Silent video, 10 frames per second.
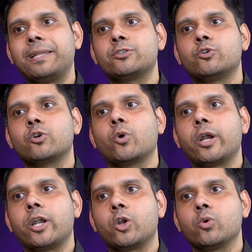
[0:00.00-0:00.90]
please don't go
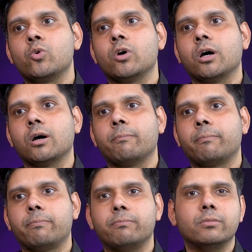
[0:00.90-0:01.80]
into a
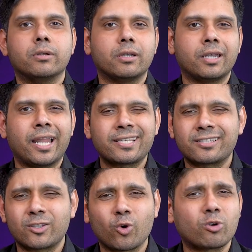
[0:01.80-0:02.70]

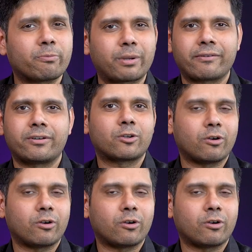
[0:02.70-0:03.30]
less known private